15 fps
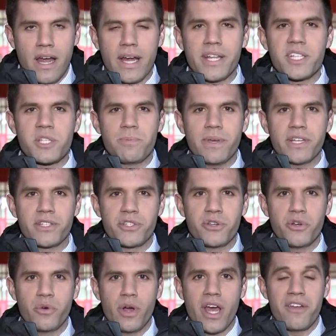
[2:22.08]
I did speak
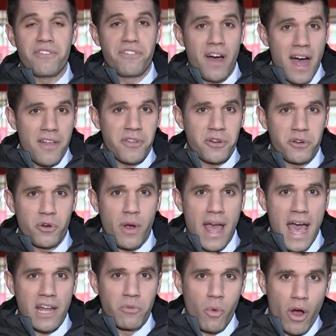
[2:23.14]
to a father who
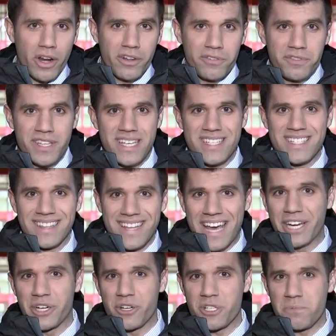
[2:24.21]
had one of these
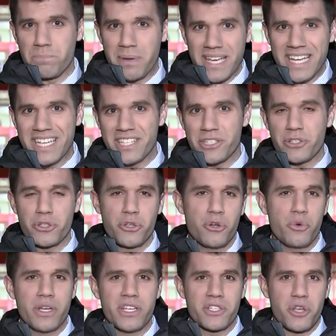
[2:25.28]
letters pinned
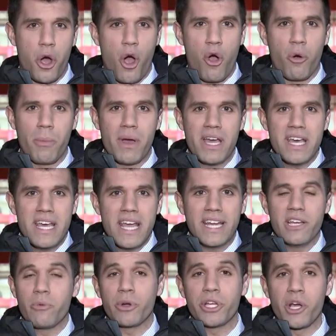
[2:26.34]
to his home. He
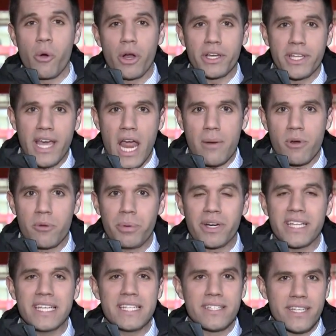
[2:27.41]
didn't want to go on camera,
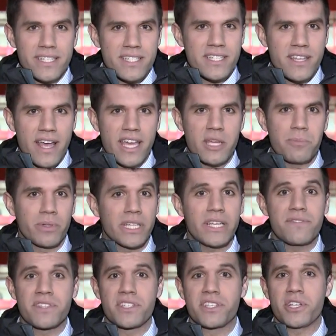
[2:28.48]
but he did say he
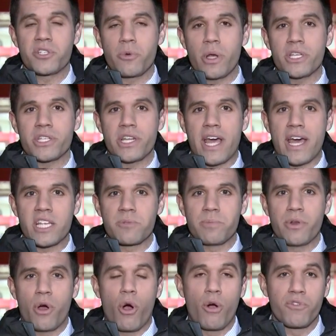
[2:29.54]
believes the situation has
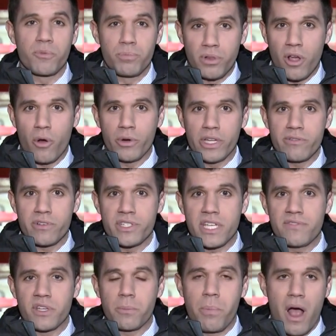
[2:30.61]
been overblown. He
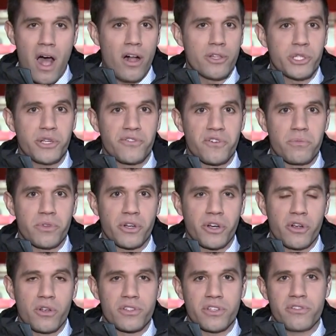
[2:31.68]
received an apology from the
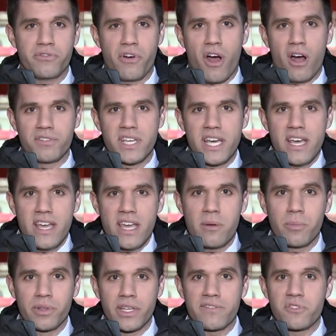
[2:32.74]
girls involved
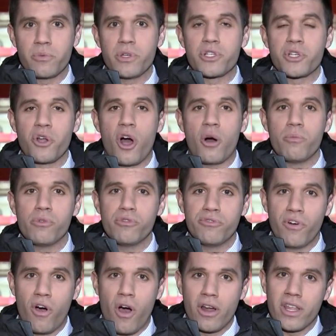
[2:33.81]
and believes we should all
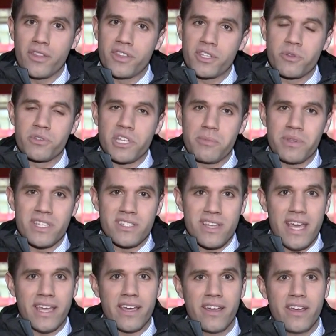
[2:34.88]
move on, that this was a
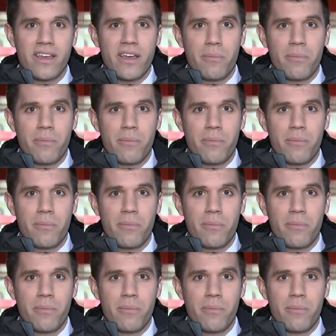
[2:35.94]
mistake